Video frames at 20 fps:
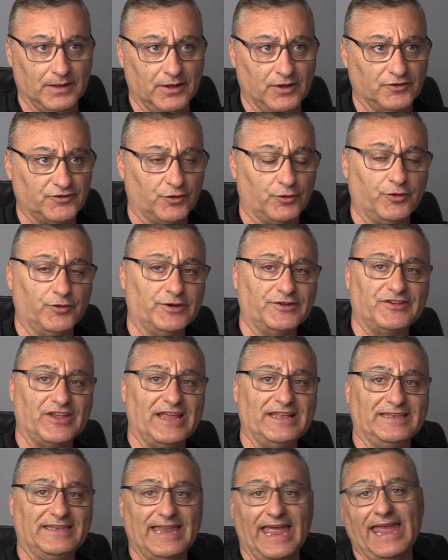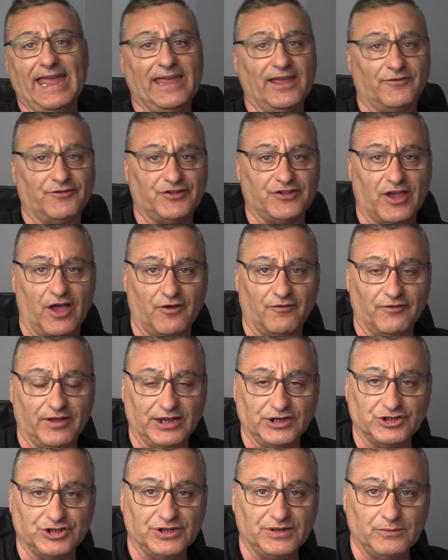So there is a day of
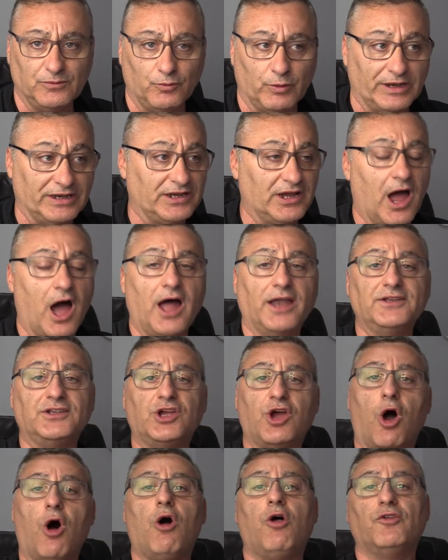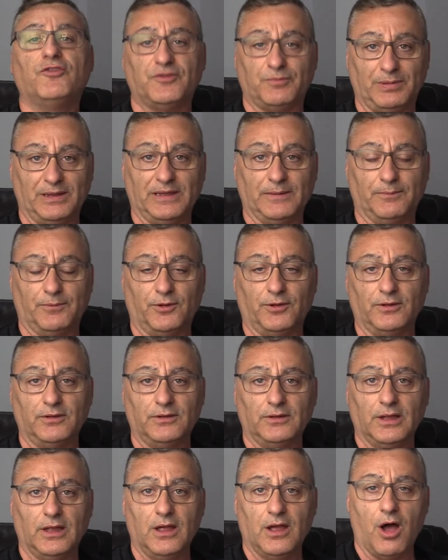salvation when God calls
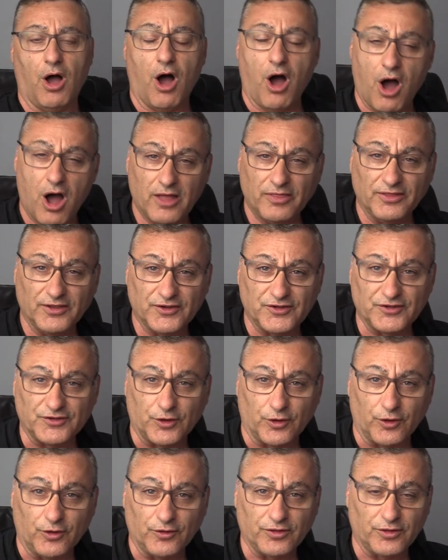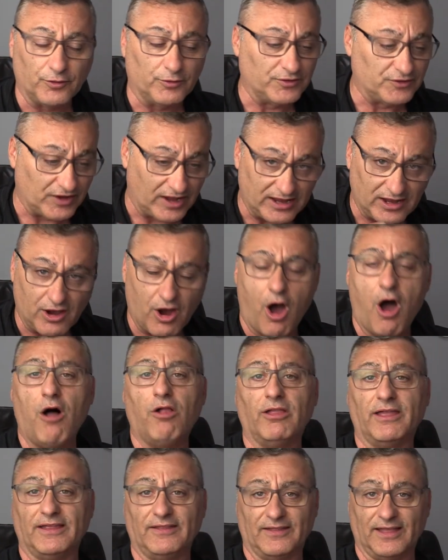people. On this earth, there is a
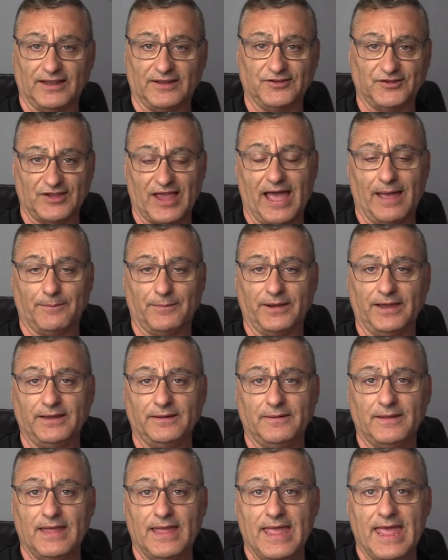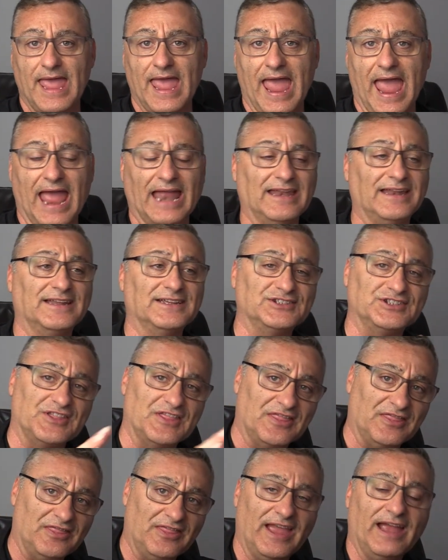calling that is happening, and it
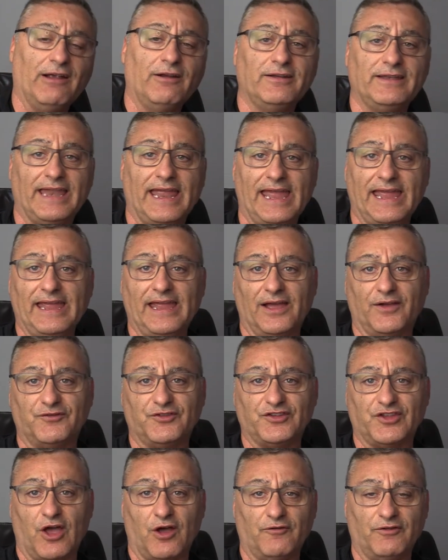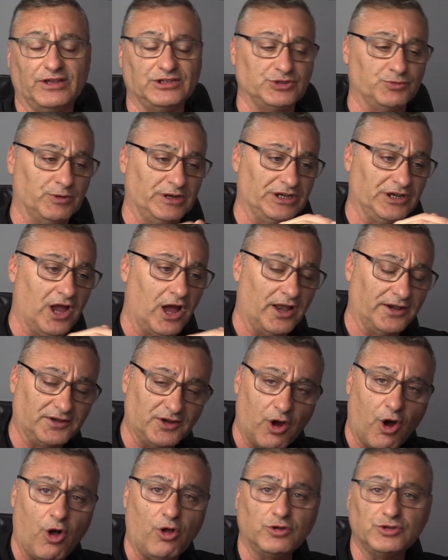is their day of salvation. When
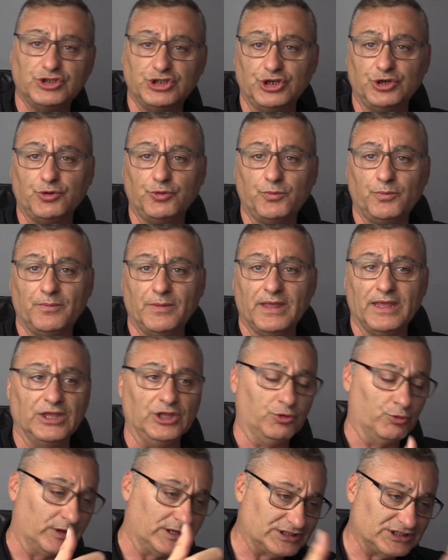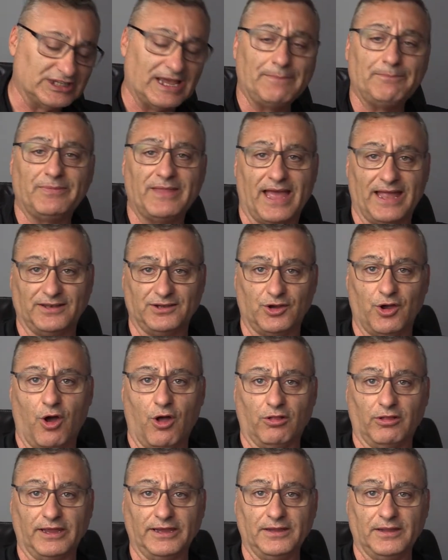God calls you, you accept that
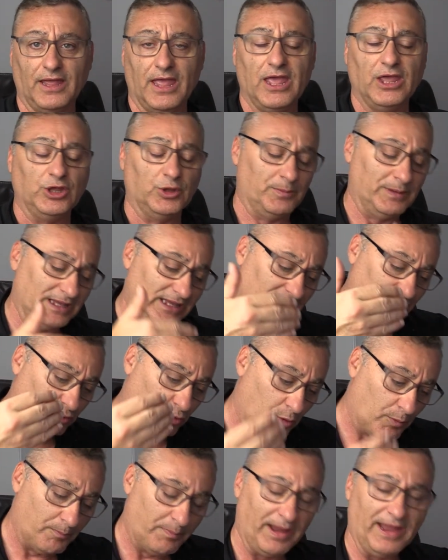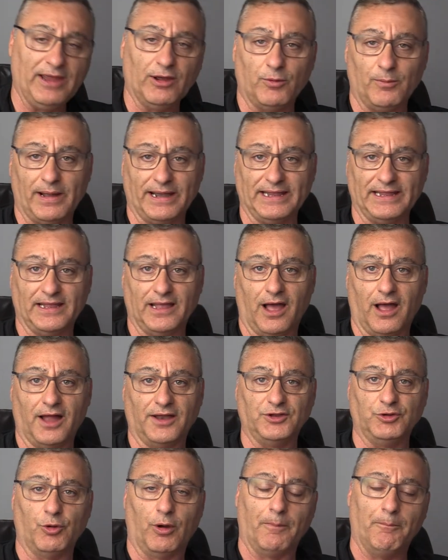calling, you begin to obey Almighty
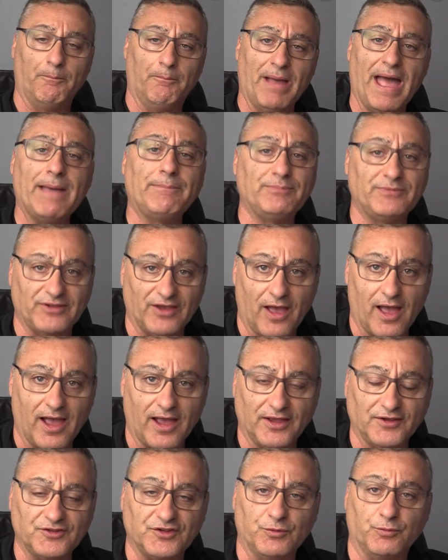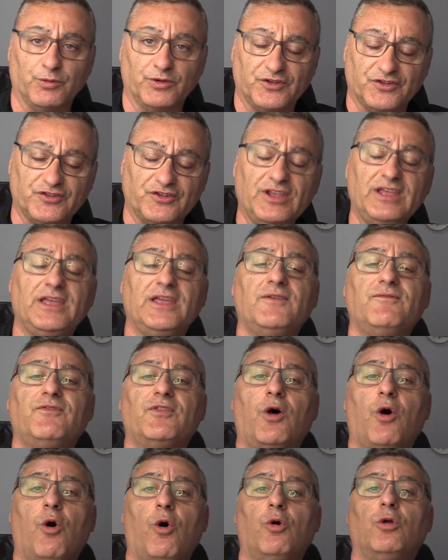God, you are baptized and receive
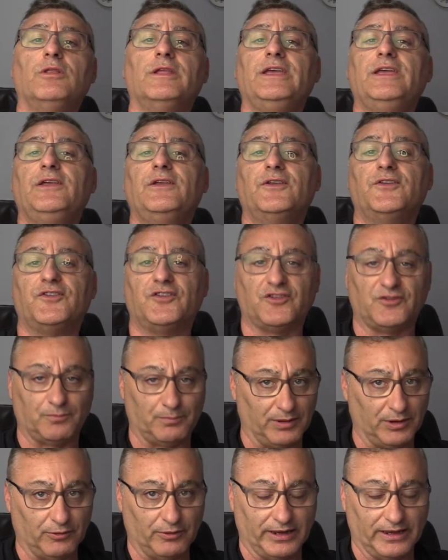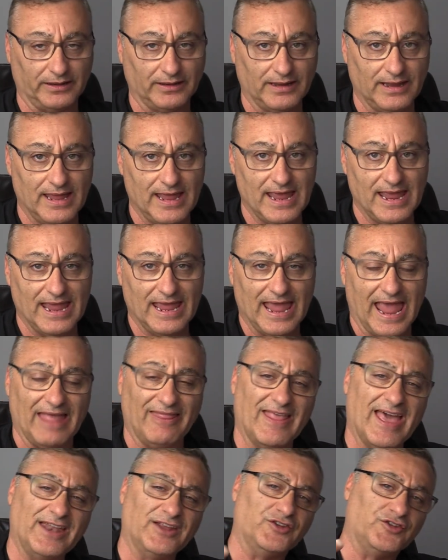the Holy Spirit.
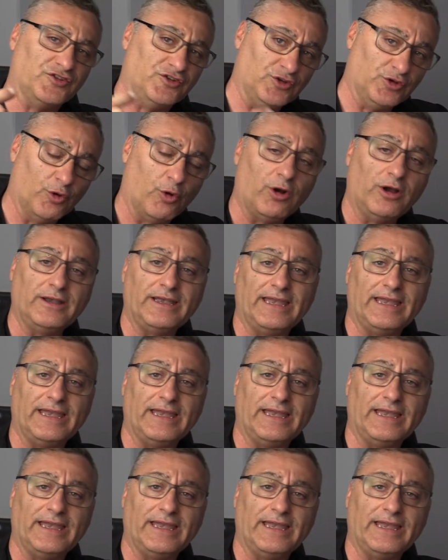And that is your